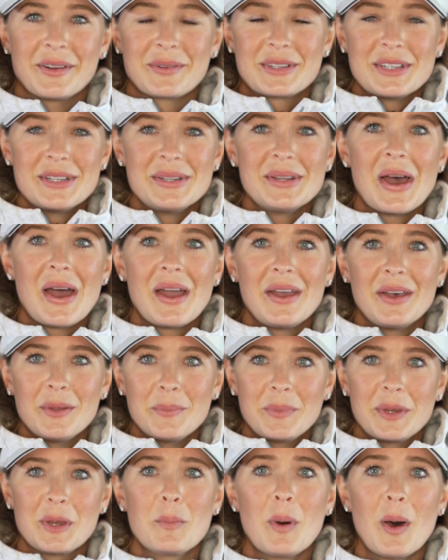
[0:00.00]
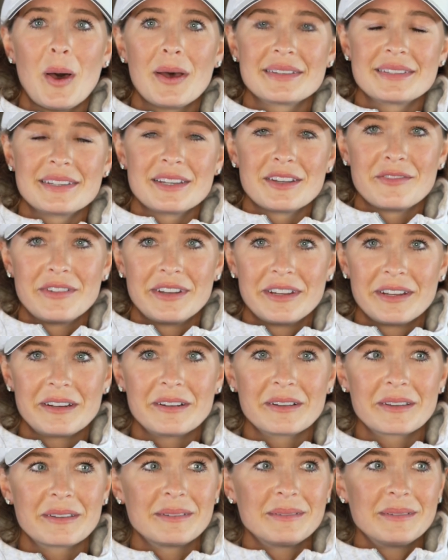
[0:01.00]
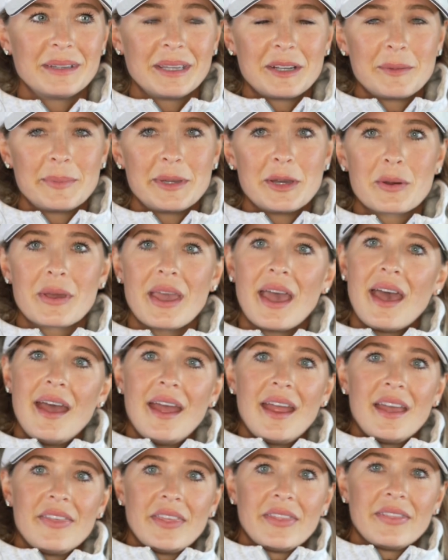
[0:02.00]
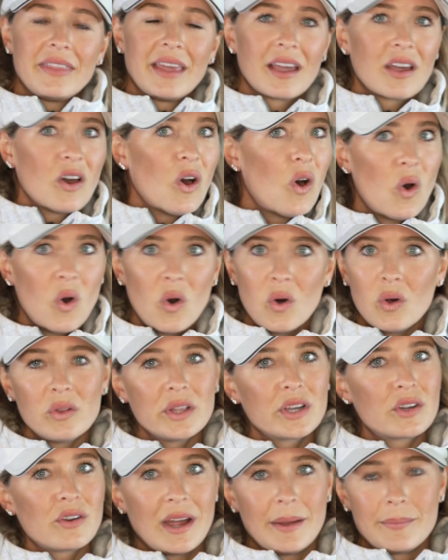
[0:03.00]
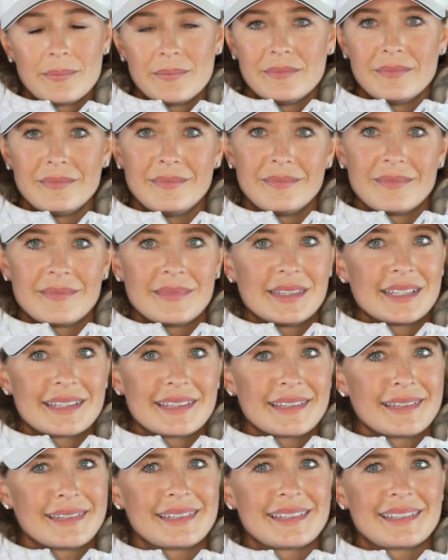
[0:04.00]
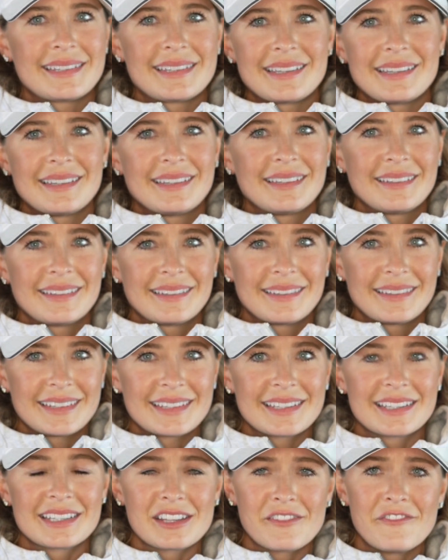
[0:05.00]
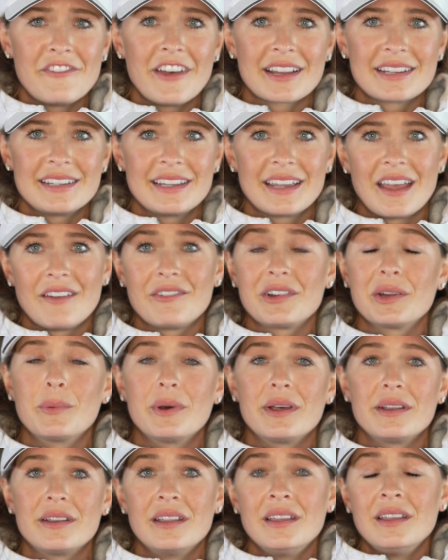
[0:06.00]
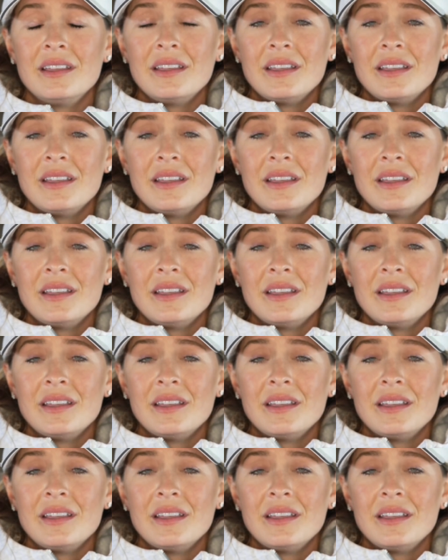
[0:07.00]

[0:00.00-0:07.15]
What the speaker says: denial and being positive and it'll be okay. And then like, holy crap, this is affecting everyone.